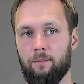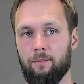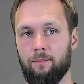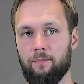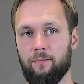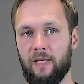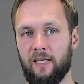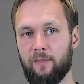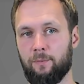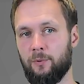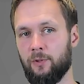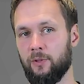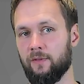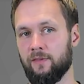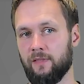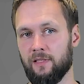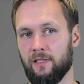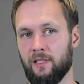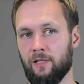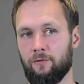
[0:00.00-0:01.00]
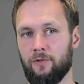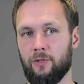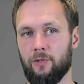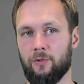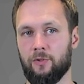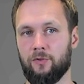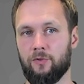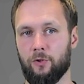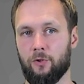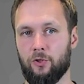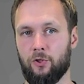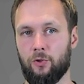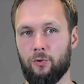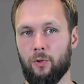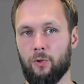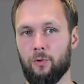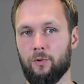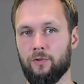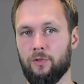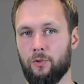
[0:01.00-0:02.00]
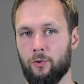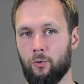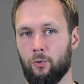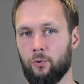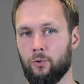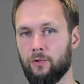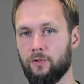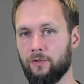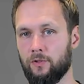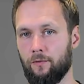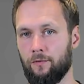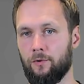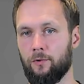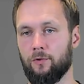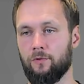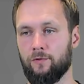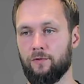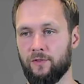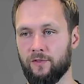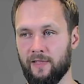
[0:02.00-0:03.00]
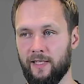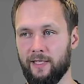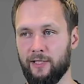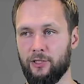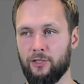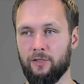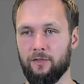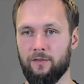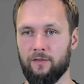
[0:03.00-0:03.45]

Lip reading: Experienced interviewers control the course of the conversation,